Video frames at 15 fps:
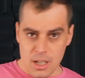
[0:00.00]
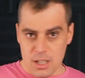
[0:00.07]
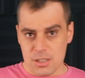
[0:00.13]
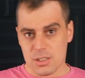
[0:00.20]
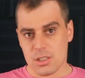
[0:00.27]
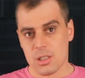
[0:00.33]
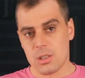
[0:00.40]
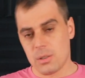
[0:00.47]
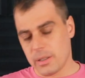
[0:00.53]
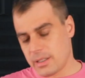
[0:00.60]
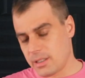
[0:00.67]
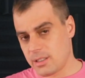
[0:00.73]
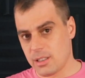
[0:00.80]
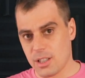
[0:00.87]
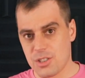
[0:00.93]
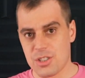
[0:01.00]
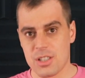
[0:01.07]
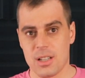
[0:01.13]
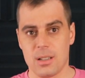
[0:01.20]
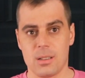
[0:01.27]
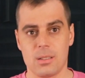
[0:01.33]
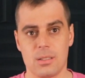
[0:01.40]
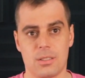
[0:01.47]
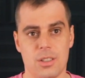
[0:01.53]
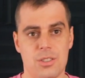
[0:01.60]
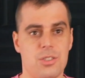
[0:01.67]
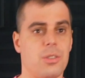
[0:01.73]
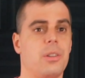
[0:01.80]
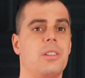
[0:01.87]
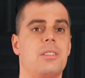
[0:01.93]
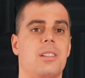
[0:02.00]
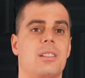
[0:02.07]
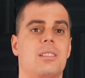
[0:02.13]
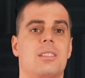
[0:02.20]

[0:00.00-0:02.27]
So, in a nutshell, the choice is